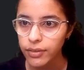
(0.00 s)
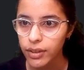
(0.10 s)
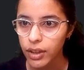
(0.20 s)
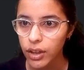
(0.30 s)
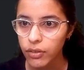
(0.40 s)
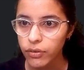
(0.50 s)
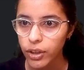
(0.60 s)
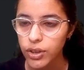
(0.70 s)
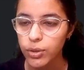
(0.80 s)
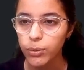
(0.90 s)
42
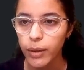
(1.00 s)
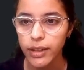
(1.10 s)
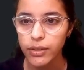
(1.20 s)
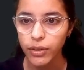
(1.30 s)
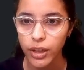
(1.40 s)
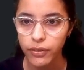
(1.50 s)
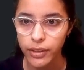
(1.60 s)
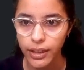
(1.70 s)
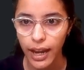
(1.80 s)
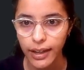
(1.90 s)
minus 41, that
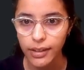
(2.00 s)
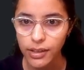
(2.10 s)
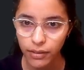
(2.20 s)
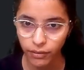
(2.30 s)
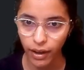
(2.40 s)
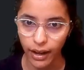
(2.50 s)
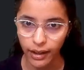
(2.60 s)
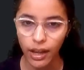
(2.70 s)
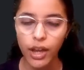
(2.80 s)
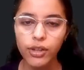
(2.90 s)
is 1.
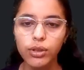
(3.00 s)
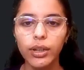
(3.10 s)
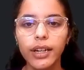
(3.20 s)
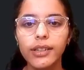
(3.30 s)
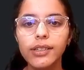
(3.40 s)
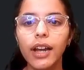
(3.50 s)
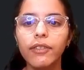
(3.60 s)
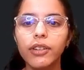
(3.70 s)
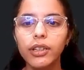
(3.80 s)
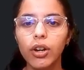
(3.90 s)
So let us convert
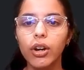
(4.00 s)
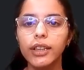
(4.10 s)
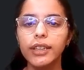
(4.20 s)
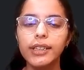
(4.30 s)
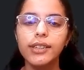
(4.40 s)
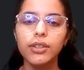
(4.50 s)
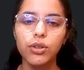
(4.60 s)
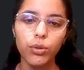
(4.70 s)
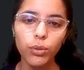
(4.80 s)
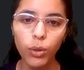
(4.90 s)
all these into
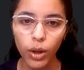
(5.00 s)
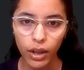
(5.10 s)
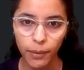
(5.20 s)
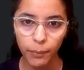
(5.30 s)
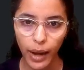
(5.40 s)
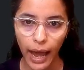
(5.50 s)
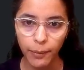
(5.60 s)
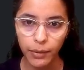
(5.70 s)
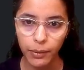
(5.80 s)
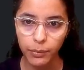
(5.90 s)
prime
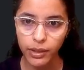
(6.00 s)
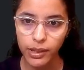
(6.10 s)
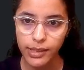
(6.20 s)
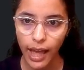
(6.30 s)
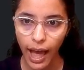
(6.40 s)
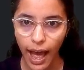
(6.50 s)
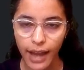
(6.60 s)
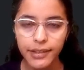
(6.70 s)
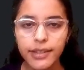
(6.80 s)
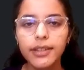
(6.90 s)
numbers and
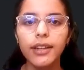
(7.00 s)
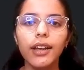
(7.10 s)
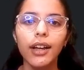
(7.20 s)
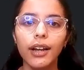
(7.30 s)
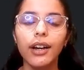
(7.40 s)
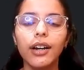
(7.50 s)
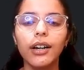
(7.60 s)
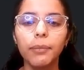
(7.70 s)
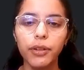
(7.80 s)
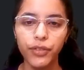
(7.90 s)

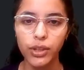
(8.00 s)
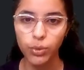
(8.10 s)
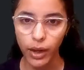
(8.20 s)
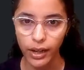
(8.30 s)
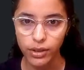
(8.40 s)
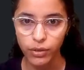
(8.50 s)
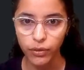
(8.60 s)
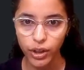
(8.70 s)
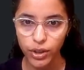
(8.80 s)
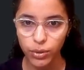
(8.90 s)
perfect squares. So 42
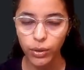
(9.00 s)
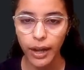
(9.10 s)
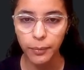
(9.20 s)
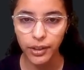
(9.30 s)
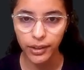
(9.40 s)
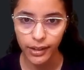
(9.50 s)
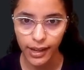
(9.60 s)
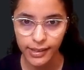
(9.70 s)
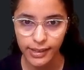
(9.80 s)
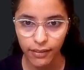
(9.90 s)
can be written as
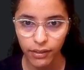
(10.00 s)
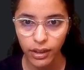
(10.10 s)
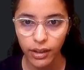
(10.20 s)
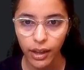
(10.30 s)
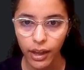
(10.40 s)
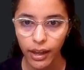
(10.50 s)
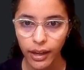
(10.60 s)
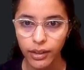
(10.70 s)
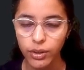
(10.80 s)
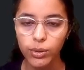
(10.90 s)
7 into
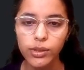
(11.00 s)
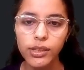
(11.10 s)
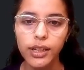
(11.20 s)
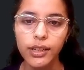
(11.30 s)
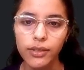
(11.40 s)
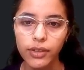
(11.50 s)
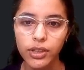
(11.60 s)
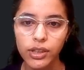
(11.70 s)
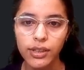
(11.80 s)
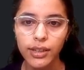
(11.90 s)
6, which is
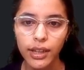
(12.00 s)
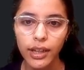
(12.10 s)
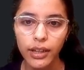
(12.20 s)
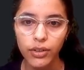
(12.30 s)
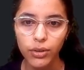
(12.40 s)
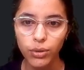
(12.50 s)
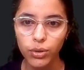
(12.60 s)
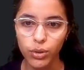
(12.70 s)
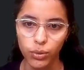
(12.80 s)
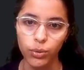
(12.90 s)
3 into 2,
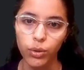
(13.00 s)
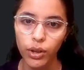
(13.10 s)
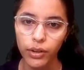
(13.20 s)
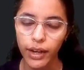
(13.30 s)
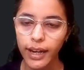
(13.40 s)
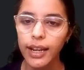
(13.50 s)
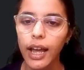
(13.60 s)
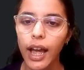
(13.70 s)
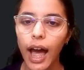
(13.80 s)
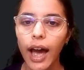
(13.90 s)
right?
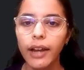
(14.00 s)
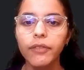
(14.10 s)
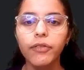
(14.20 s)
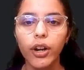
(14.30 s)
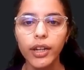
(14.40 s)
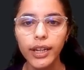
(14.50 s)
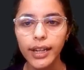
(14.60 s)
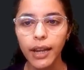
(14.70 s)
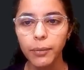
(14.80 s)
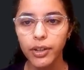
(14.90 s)
And 14 can be
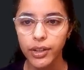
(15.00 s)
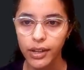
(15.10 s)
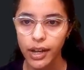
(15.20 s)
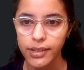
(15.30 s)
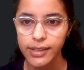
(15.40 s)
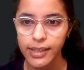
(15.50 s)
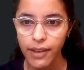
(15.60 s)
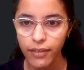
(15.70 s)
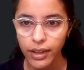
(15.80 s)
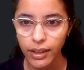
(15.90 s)
written as 7
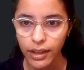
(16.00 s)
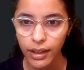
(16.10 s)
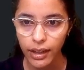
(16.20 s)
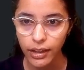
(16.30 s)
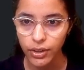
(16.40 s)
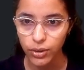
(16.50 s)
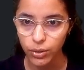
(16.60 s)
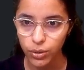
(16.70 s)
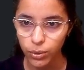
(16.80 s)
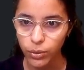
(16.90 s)
into 2,
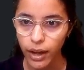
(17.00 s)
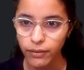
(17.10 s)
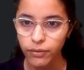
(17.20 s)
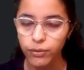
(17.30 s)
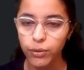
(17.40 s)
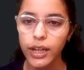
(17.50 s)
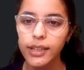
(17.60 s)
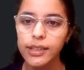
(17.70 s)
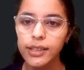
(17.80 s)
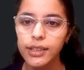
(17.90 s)
and
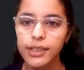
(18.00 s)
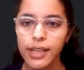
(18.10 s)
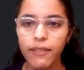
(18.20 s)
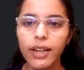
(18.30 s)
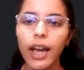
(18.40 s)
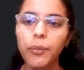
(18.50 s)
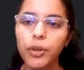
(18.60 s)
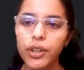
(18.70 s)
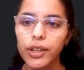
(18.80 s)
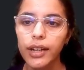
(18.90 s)
27 can be written
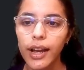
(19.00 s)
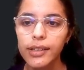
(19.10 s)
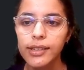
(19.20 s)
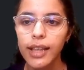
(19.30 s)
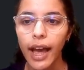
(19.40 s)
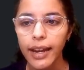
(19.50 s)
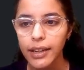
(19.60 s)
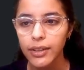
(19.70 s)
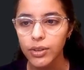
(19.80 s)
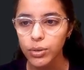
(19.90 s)
as 9
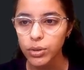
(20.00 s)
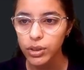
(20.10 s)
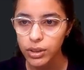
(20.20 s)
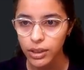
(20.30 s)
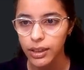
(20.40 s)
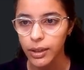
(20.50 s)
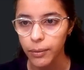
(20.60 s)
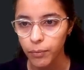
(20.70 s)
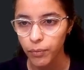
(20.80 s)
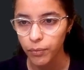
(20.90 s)
into 3.
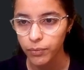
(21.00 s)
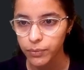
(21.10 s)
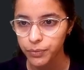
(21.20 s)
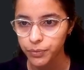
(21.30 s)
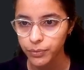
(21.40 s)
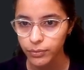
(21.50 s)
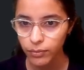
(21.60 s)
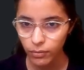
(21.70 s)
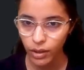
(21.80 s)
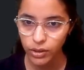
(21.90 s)
So
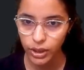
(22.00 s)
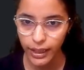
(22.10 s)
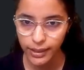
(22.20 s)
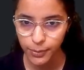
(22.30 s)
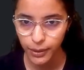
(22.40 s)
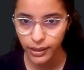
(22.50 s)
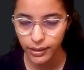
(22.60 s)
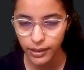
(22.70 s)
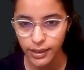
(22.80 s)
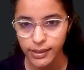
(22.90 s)
let us pair things
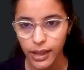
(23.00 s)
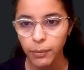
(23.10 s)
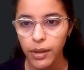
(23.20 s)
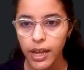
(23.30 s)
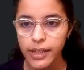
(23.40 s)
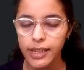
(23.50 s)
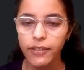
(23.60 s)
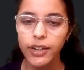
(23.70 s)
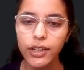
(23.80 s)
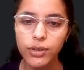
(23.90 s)
up. 7 into
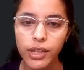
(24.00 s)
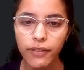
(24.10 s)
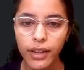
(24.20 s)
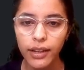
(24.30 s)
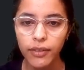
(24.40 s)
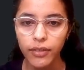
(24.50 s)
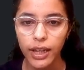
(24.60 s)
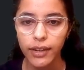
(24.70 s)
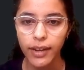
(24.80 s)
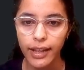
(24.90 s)
7, we can write
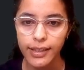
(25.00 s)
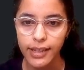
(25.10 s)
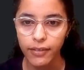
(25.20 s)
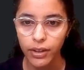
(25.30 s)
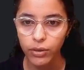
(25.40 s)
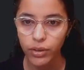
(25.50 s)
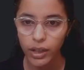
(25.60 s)
7 over here.